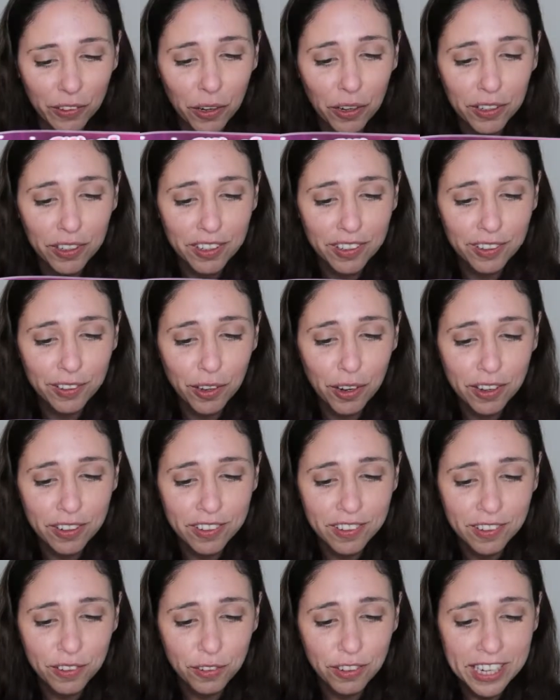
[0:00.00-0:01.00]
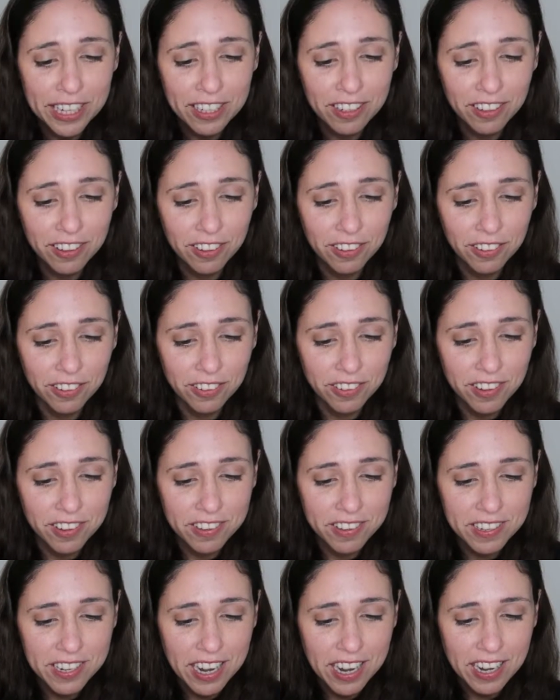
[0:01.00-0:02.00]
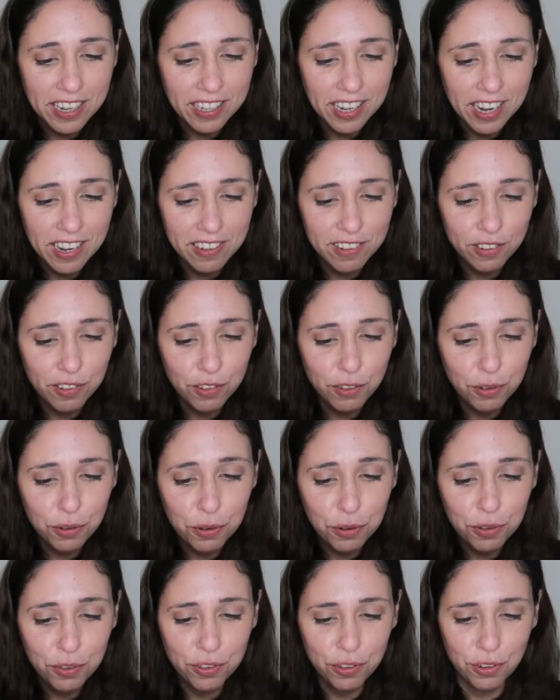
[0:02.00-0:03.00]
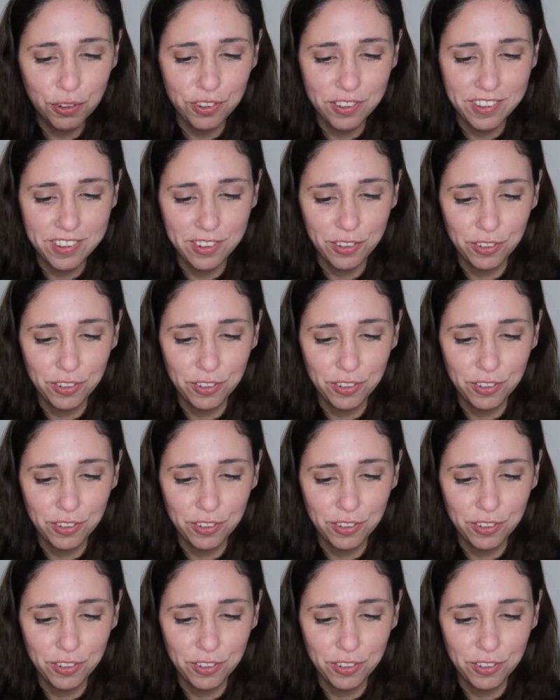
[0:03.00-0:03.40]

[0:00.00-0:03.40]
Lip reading: Soy sauce crackers. This snack has two soy